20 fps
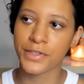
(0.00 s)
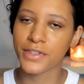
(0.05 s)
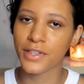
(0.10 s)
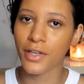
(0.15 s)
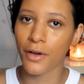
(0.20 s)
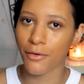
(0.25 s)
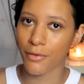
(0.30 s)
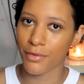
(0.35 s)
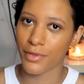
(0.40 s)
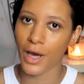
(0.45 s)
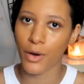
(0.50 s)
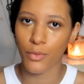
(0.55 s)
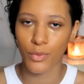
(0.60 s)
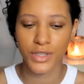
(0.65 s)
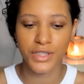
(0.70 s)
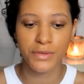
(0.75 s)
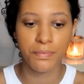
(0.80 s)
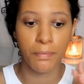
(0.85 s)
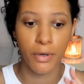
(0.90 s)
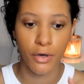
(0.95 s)
so that
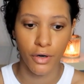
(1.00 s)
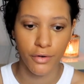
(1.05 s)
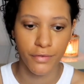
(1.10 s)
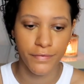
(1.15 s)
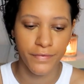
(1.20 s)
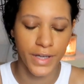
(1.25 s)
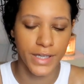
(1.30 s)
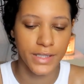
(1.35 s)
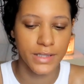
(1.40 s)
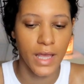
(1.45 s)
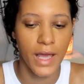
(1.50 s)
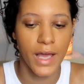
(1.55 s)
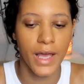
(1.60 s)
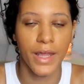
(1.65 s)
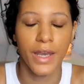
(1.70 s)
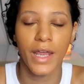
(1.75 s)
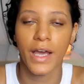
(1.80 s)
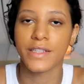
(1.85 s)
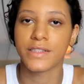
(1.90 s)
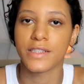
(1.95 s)
was perfect.
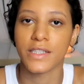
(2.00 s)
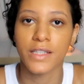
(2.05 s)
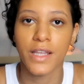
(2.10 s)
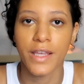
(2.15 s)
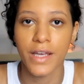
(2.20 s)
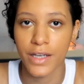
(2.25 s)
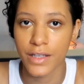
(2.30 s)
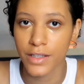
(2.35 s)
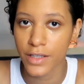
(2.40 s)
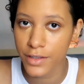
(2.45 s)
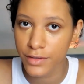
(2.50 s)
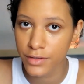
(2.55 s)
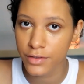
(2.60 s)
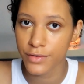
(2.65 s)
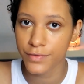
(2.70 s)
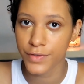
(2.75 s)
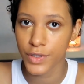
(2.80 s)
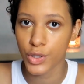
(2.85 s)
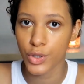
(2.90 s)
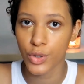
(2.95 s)
And I did get an
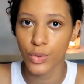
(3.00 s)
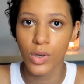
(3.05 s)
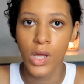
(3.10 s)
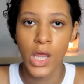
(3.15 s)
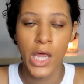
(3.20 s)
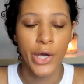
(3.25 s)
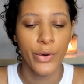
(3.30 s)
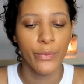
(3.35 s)
interview.